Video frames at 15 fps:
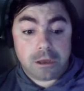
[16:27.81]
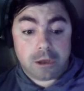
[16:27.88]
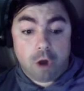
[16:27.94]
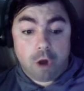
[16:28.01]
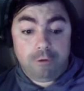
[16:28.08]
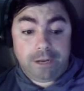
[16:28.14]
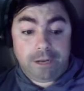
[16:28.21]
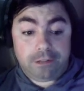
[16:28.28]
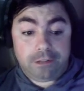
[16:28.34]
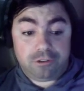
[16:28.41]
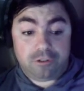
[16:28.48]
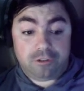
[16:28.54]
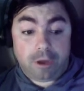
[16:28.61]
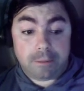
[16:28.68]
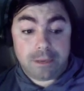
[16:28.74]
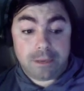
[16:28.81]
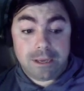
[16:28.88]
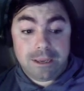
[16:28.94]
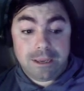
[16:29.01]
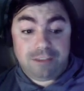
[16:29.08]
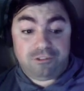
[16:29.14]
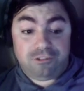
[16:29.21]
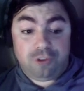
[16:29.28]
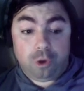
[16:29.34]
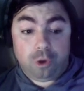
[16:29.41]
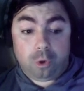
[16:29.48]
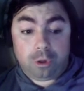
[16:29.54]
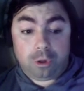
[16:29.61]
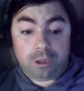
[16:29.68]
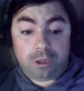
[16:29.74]
COVID at this time is
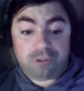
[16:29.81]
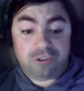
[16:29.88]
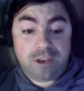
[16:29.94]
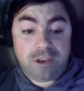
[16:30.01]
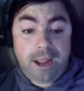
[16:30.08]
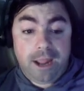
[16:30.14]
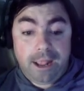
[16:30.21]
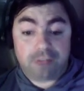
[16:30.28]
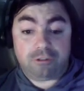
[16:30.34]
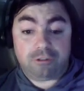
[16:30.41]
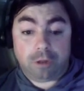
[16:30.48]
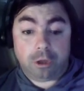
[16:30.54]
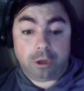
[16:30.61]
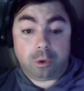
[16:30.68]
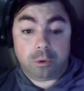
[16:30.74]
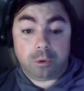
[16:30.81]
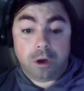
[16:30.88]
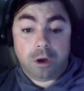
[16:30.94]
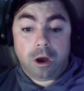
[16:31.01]
still listed as low.